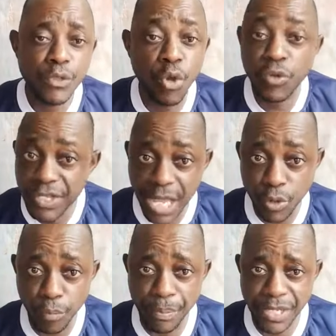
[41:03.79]
No this
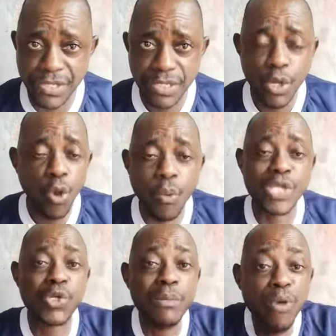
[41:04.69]
and no peace.
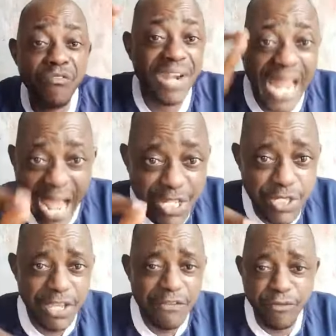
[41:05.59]
Once you remove
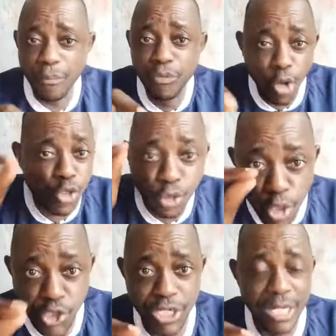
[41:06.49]
light from those
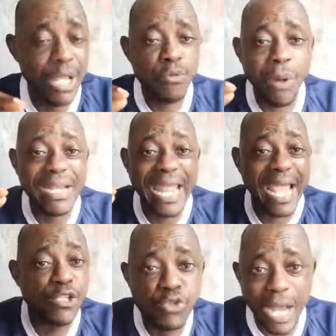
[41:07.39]
countries where we
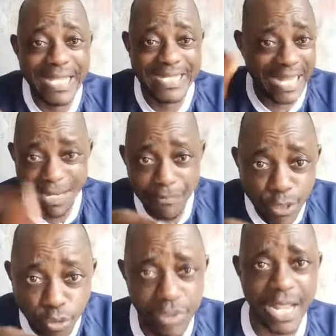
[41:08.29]
they enjoy, they
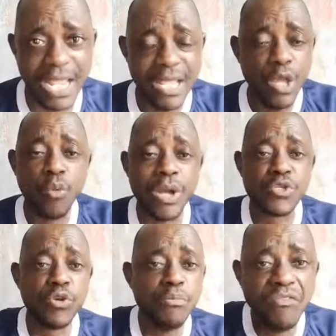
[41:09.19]
celebrate today.
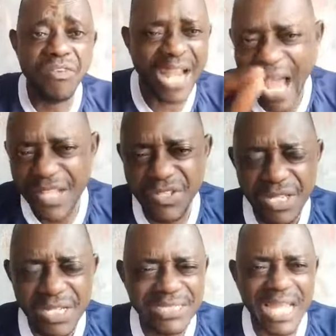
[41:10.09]
Once you remove light,
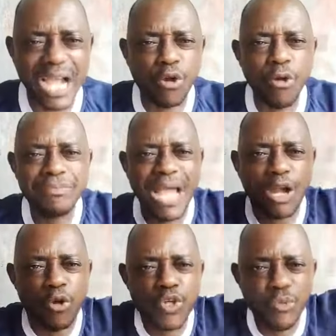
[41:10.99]
that
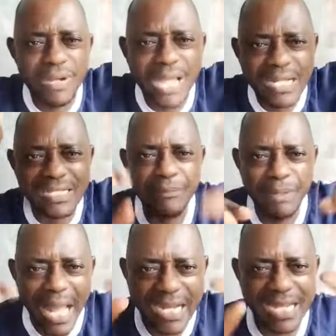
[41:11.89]
country will
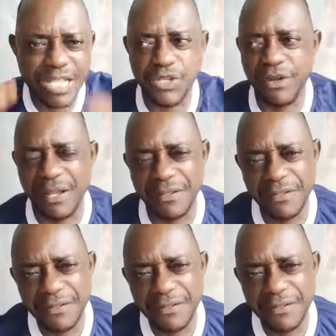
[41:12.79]
be like Nigeria.